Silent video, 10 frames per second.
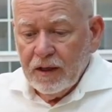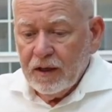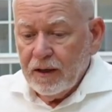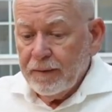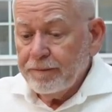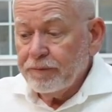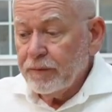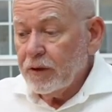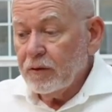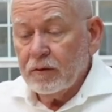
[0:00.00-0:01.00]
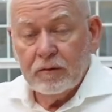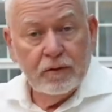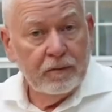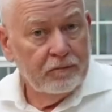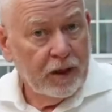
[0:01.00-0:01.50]

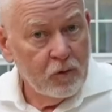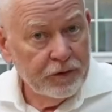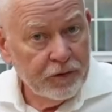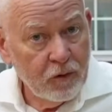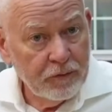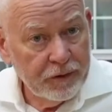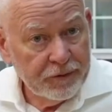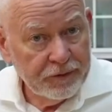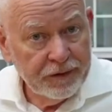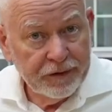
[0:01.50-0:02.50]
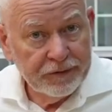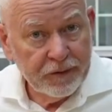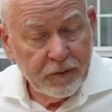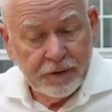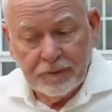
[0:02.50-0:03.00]
I always go over the 3 things
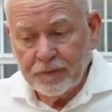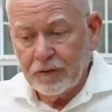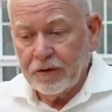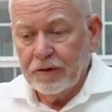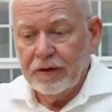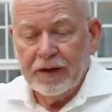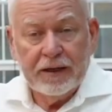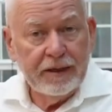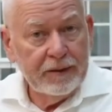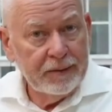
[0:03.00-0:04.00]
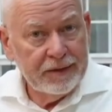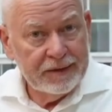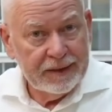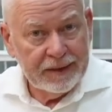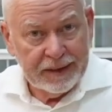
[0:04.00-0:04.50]
I'm running for. A, B,
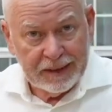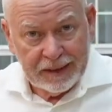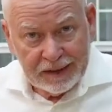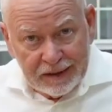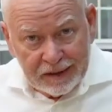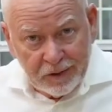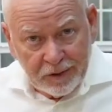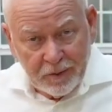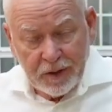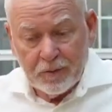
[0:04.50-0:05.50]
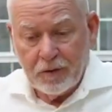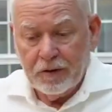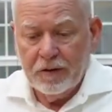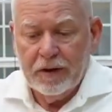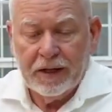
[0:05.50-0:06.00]
C. Easy to
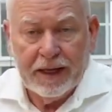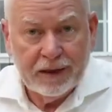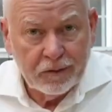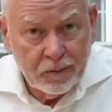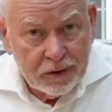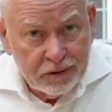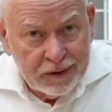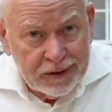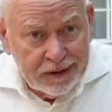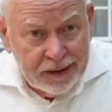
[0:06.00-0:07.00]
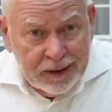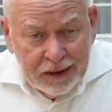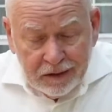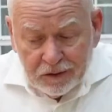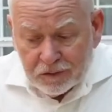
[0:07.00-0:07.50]
remember. Accountability.
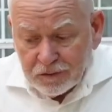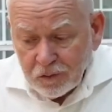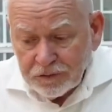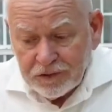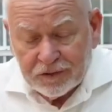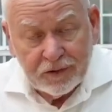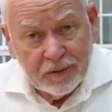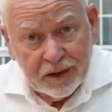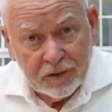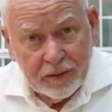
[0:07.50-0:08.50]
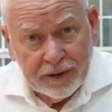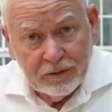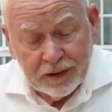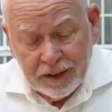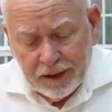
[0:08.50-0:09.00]
The school system has to be
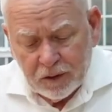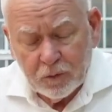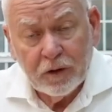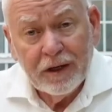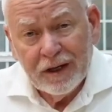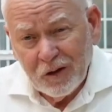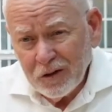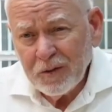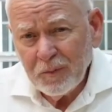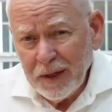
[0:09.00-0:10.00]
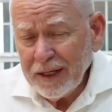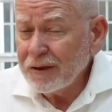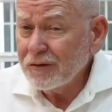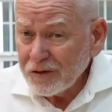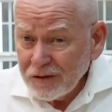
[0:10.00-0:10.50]
held accountable. Good and
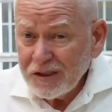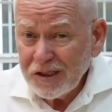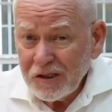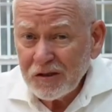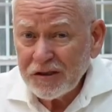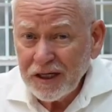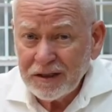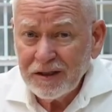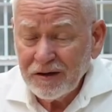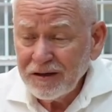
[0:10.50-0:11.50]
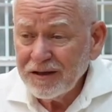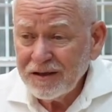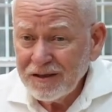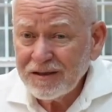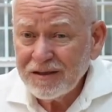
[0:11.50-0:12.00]
bad. There's good teachers out there
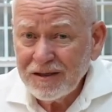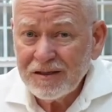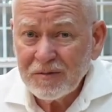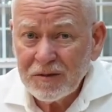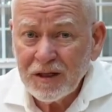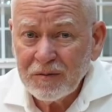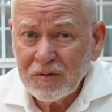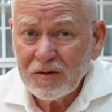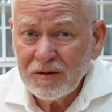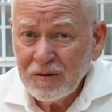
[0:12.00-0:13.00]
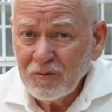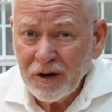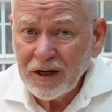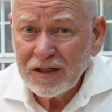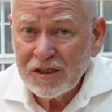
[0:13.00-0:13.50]
that just need sometimes
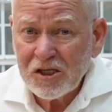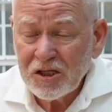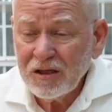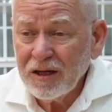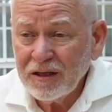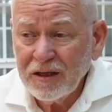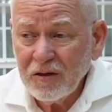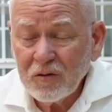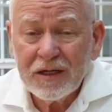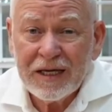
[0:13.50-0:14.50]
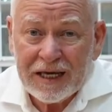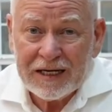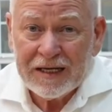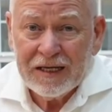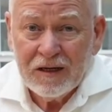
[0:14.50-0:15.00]
recognition that they don't
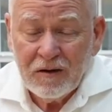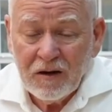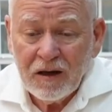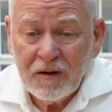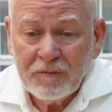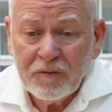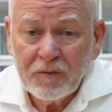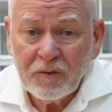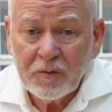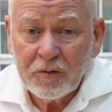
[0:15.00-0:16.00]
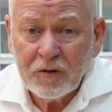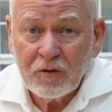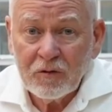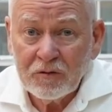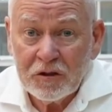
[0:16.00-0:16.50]
get from
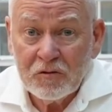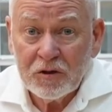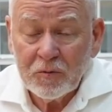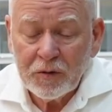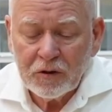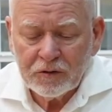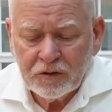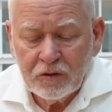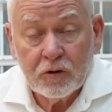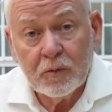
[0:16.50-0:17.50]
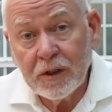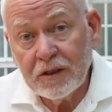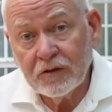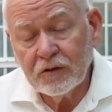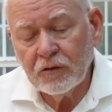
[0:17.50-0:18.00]
their own union because the union may
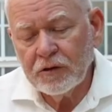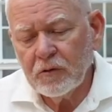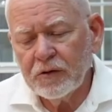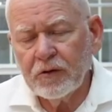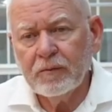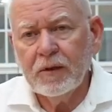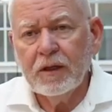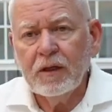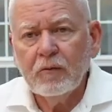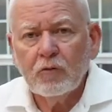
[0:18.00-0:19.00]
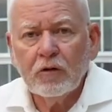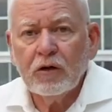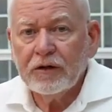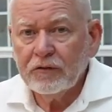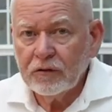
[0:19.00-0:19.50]
disagree with them.
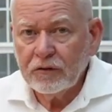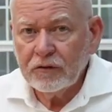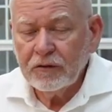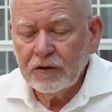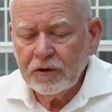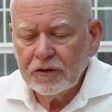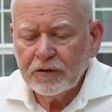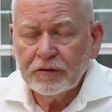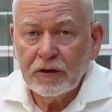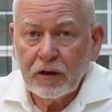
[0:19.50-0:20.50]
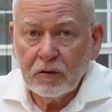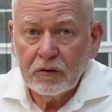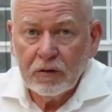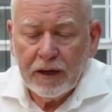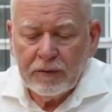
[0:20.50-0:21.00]
Realize there's good teachers, and I'm
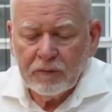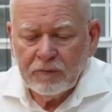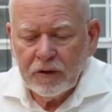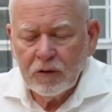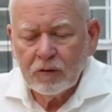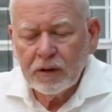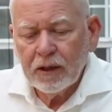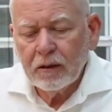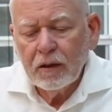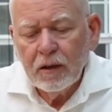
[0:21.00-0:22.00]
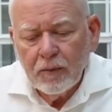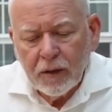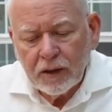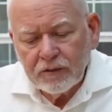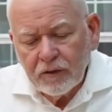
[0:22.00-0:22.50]
going to have a video on that
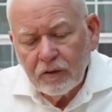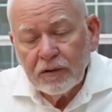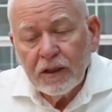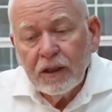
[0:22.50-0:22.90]
by itself.